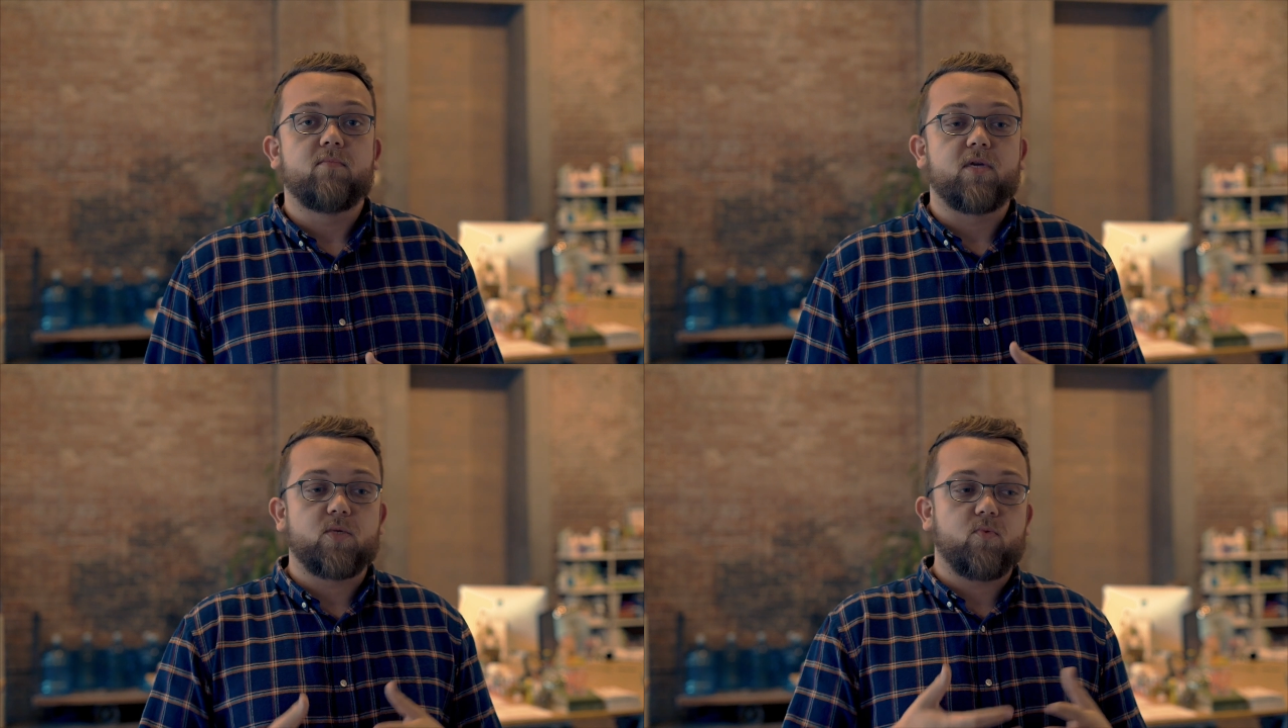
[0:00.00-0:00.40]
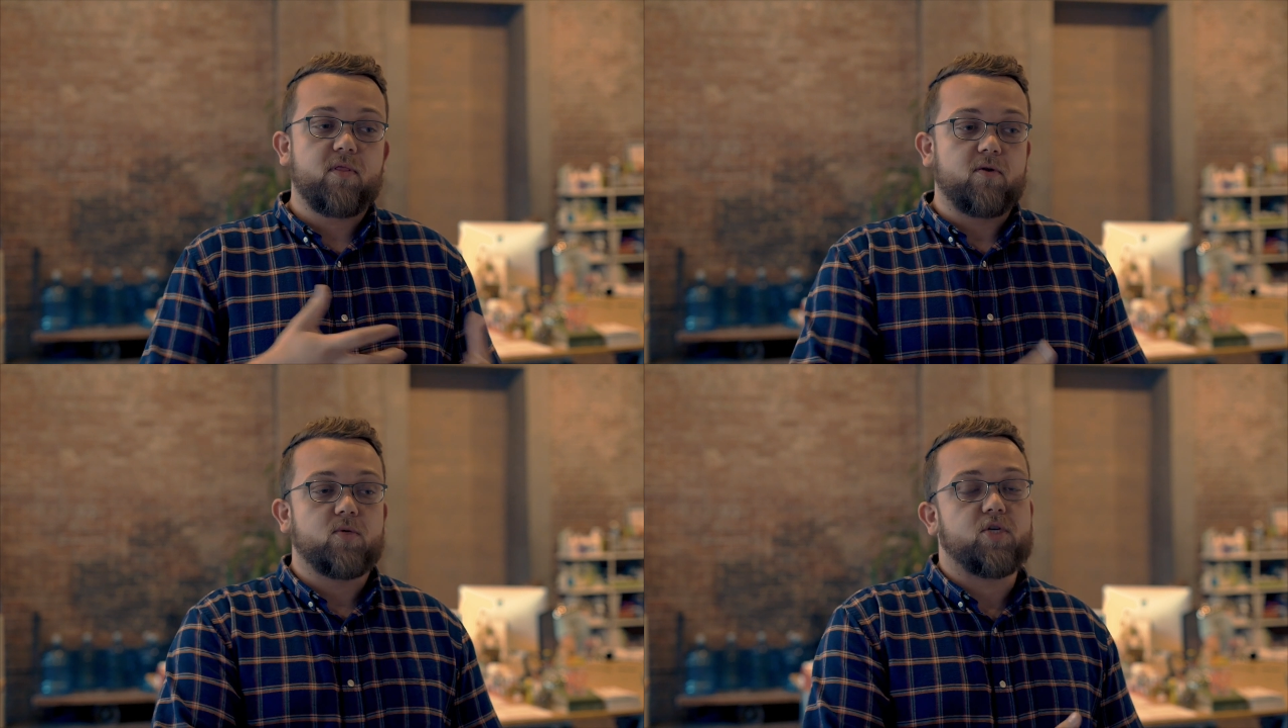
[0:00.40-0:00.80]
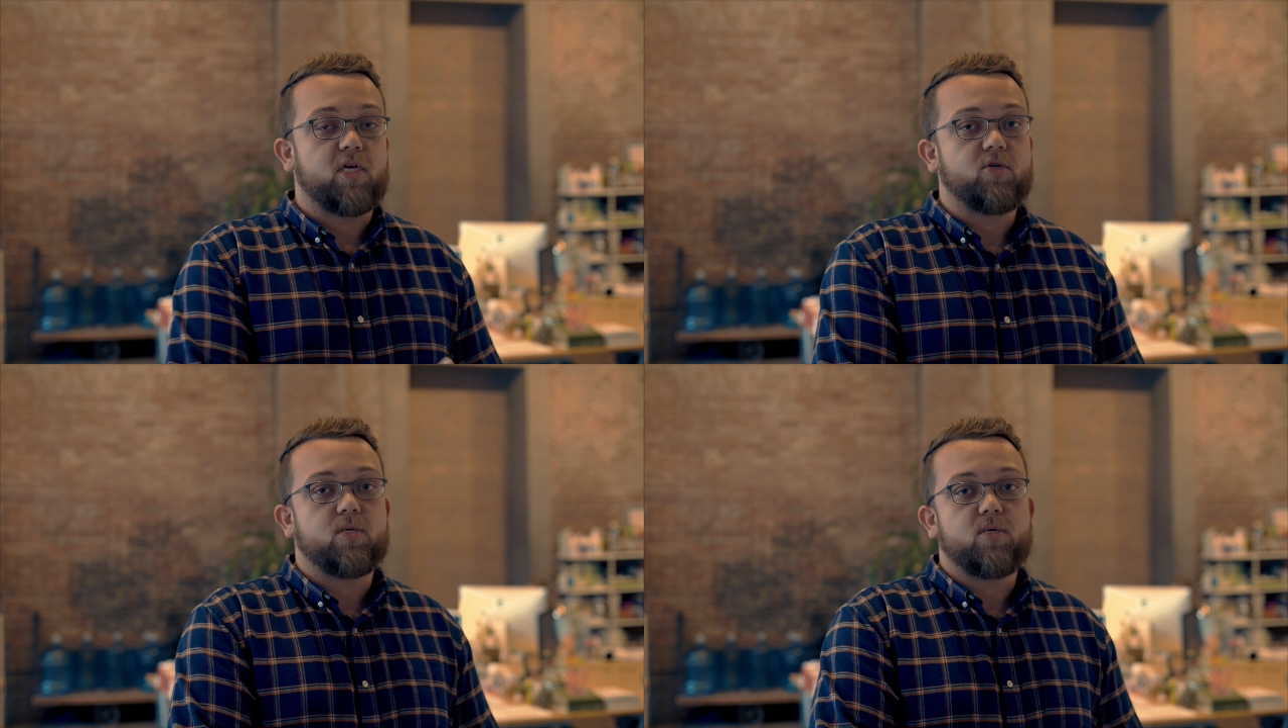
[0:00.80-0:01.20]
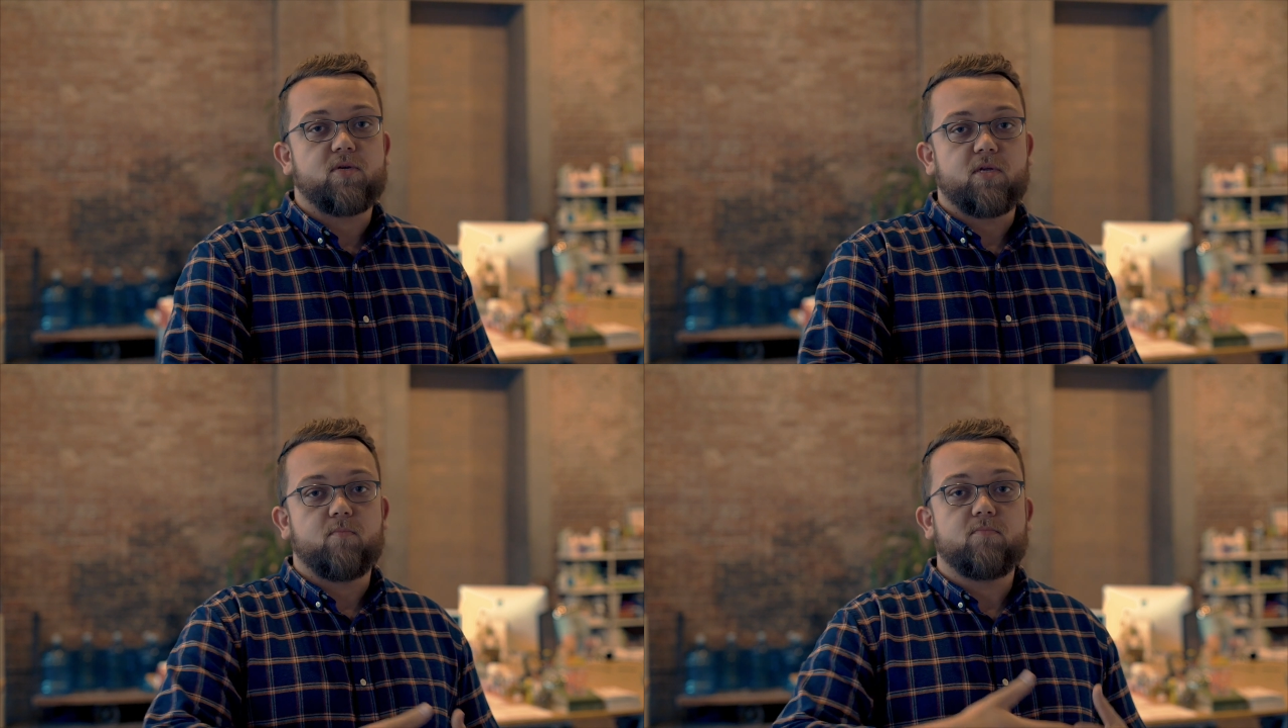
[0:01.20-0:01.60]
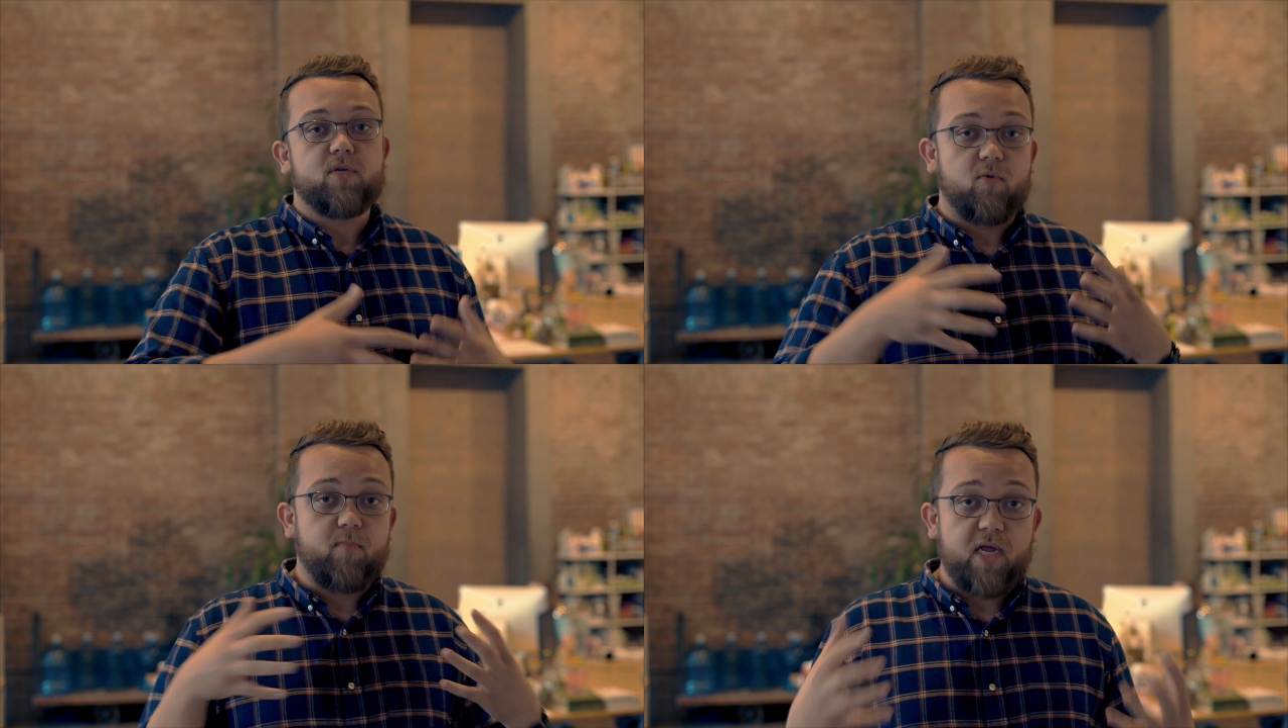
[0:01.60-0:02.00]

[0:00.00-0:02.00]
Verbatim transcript: because with those changes you can, you know,